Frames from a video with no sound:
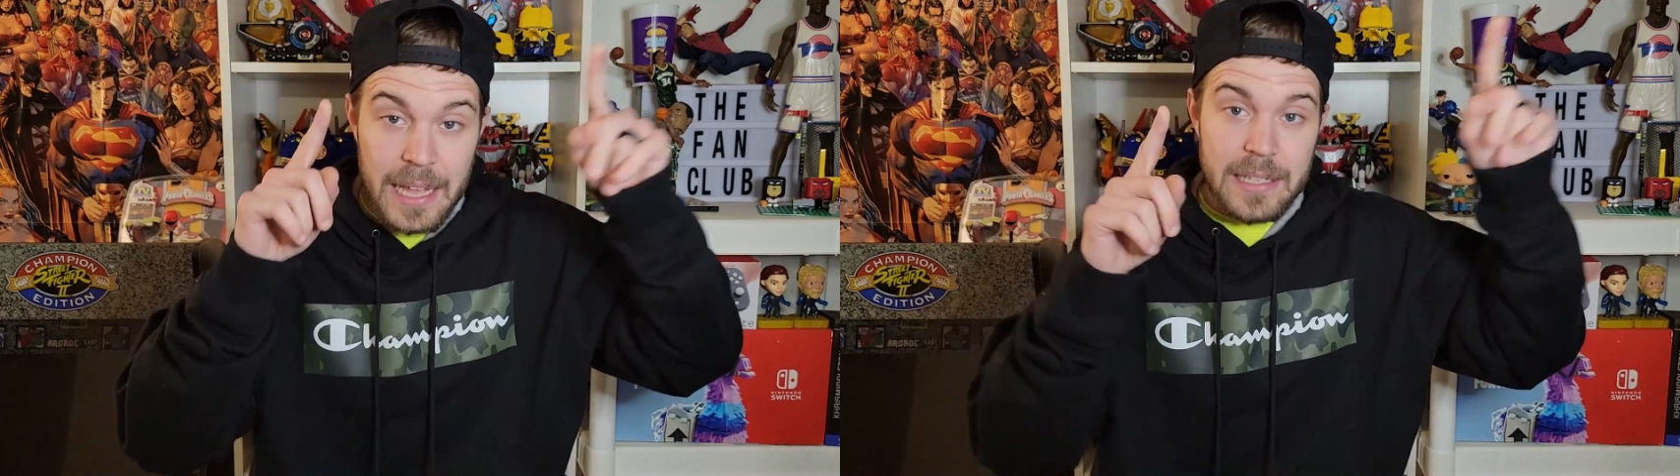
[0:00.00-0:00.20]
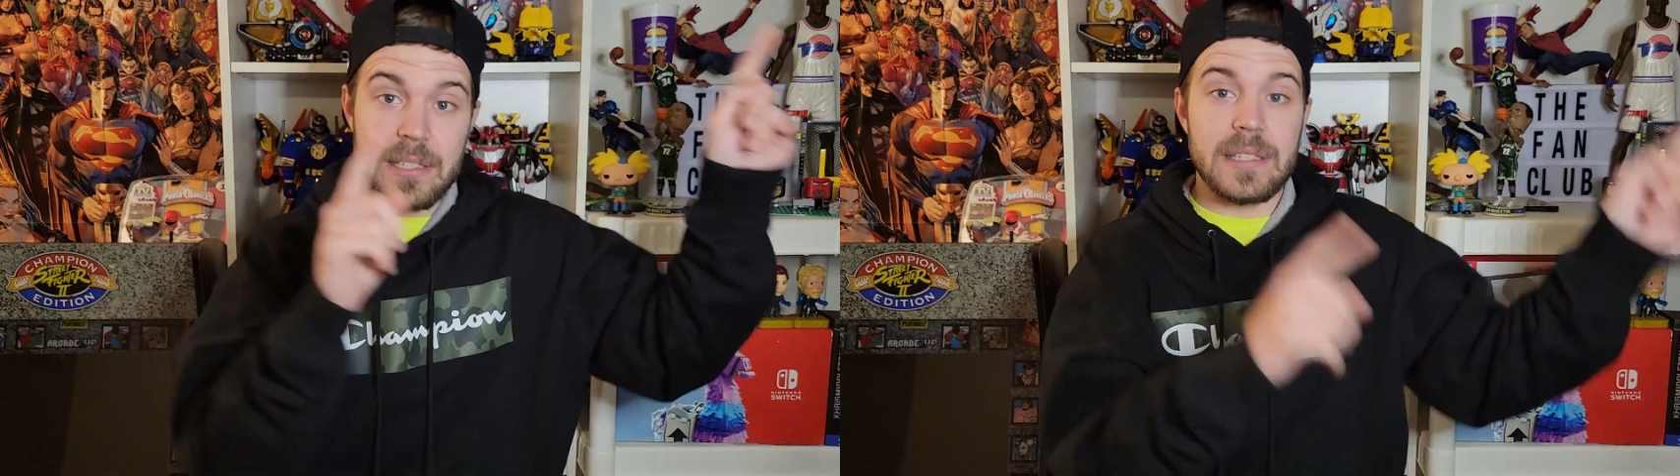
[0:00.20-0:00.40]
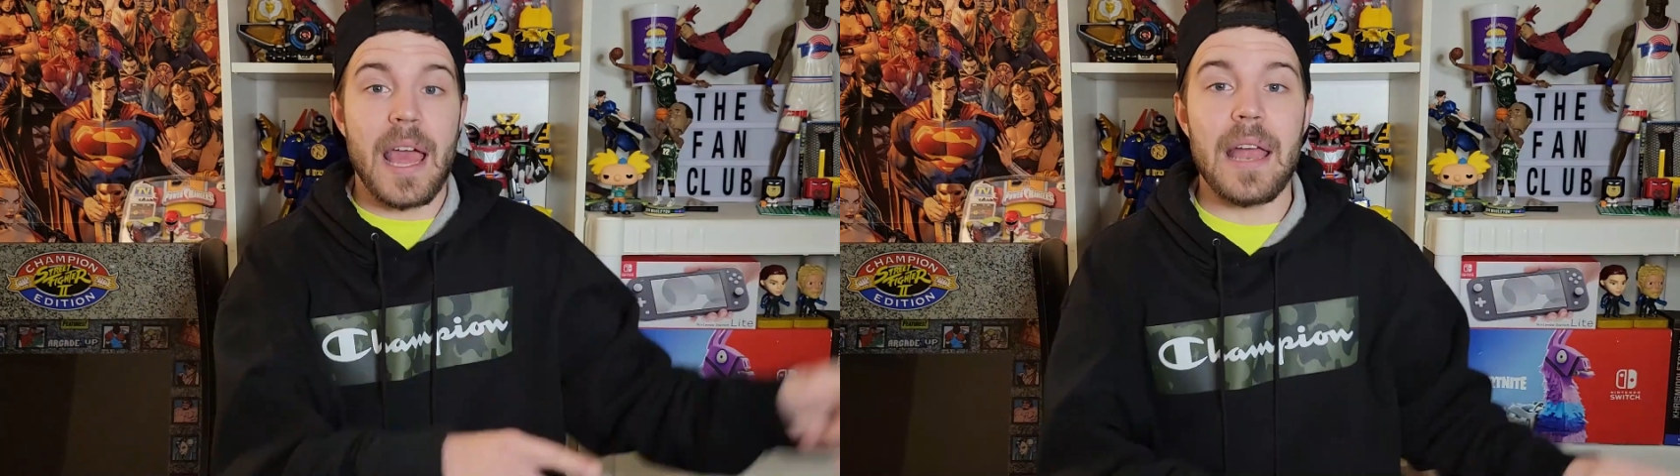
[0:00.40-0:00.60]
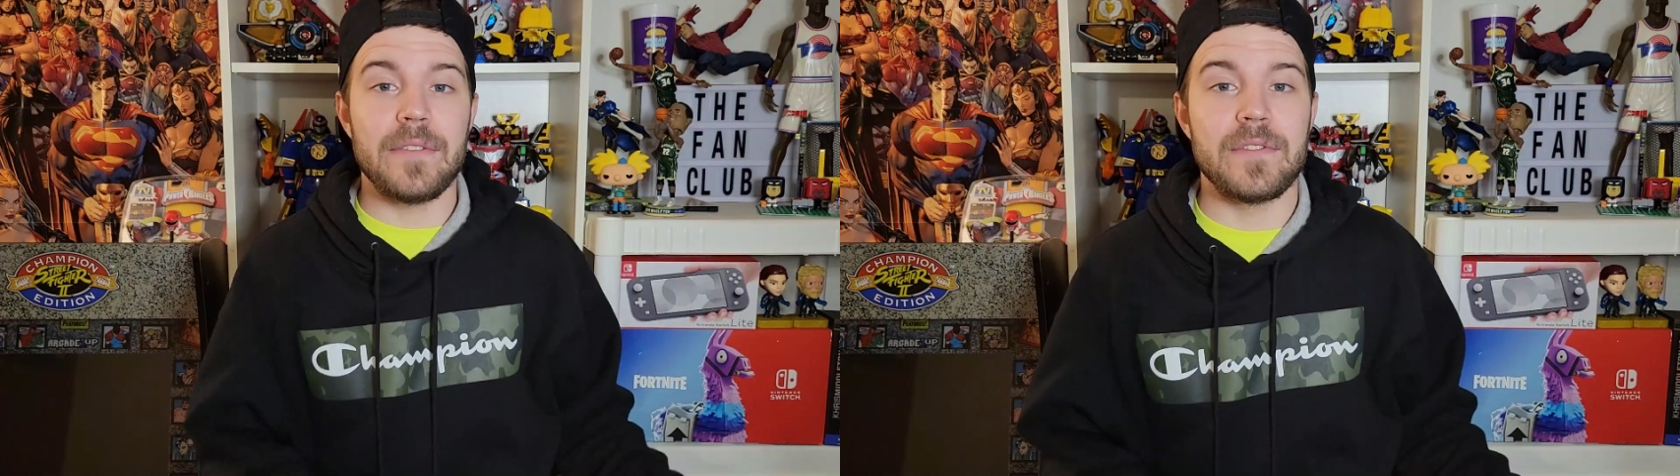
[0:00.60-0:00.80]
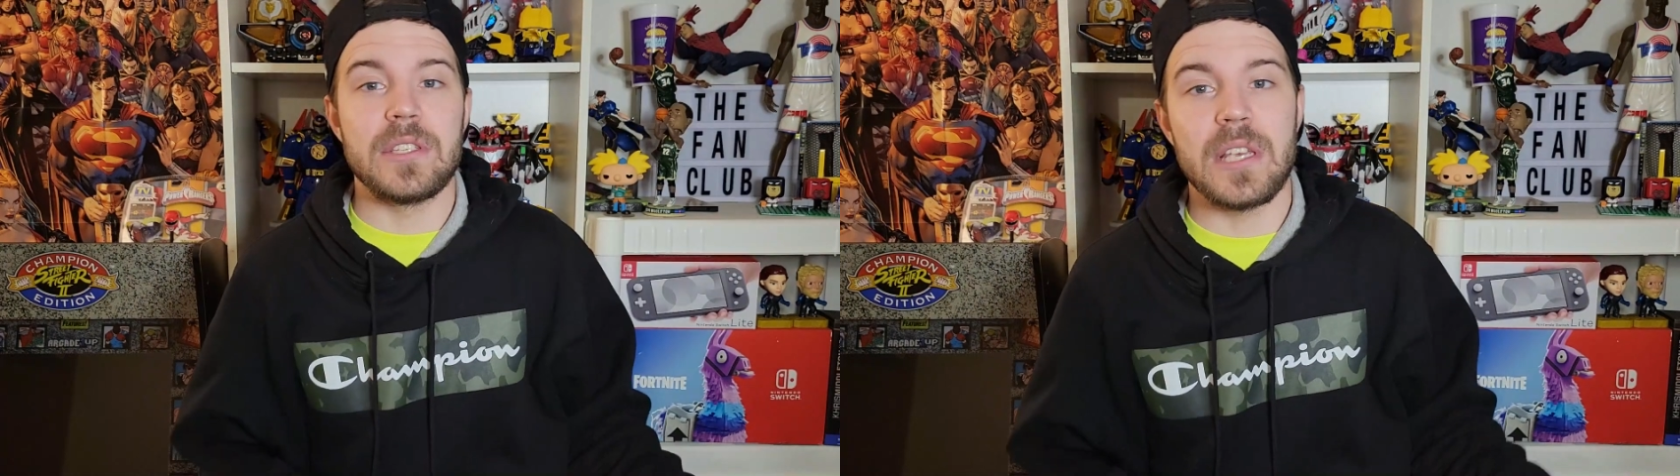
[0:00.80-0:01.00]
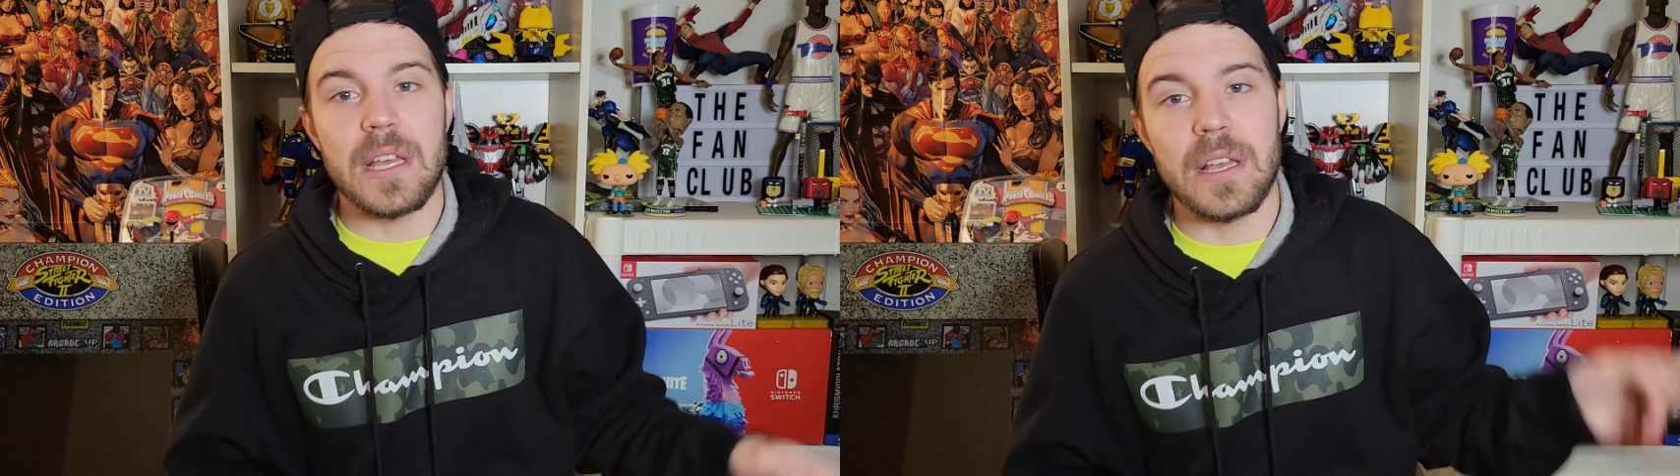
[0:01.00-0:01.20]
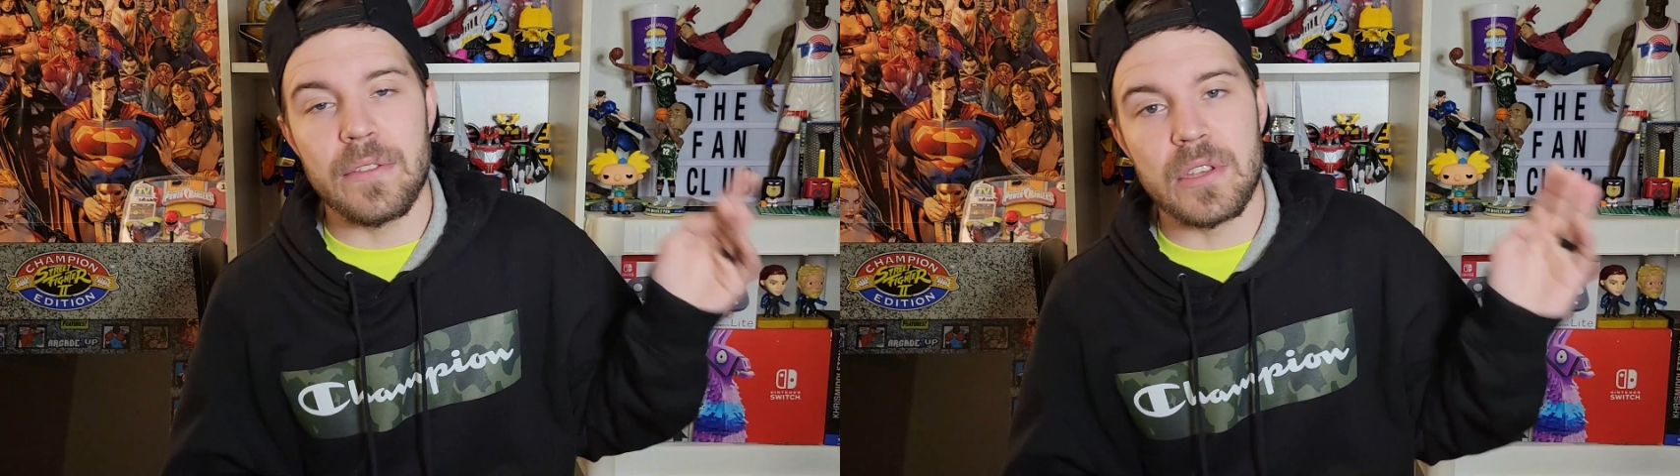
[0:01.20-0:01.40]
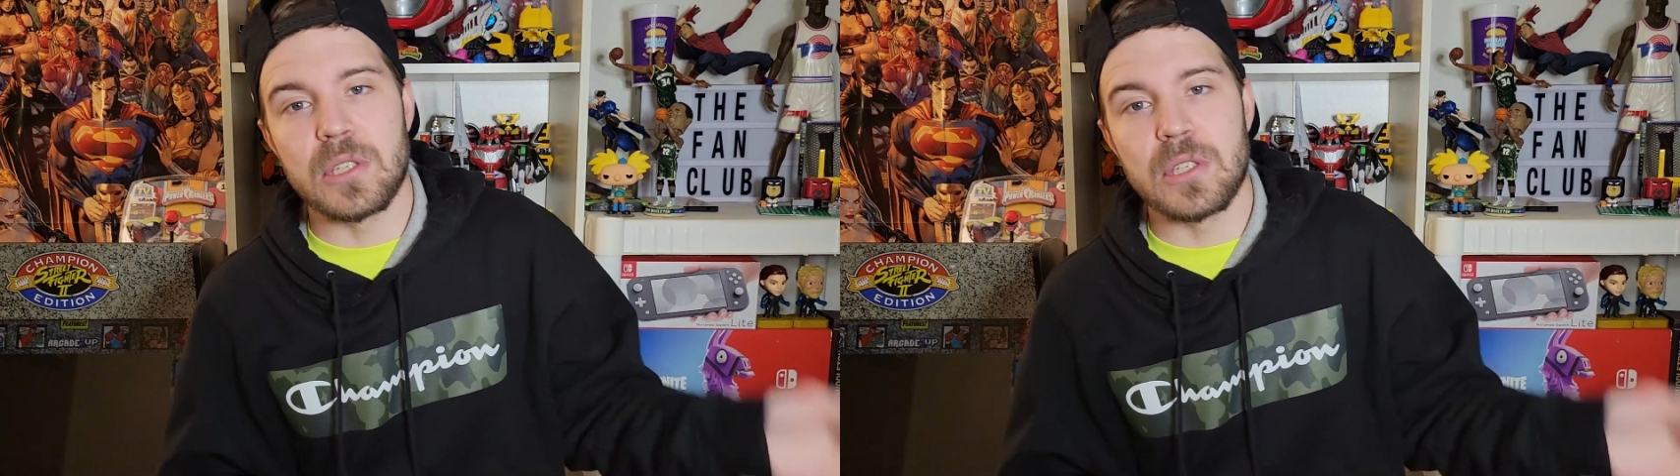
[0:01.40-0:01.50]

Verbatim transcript: instead of seeing the